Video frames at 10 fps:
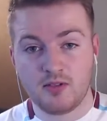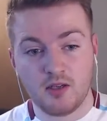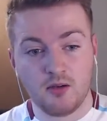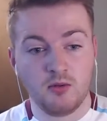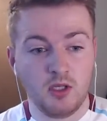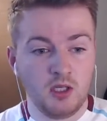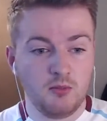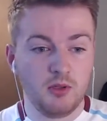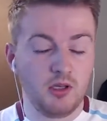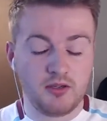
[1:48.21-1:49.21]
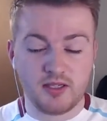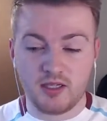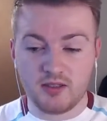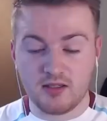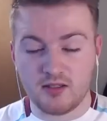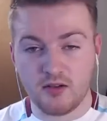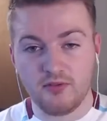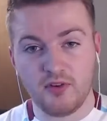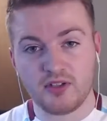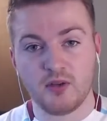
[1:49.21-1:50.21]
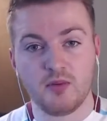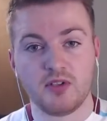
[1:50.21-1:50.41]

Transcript: So, but like you said, it's not the first time this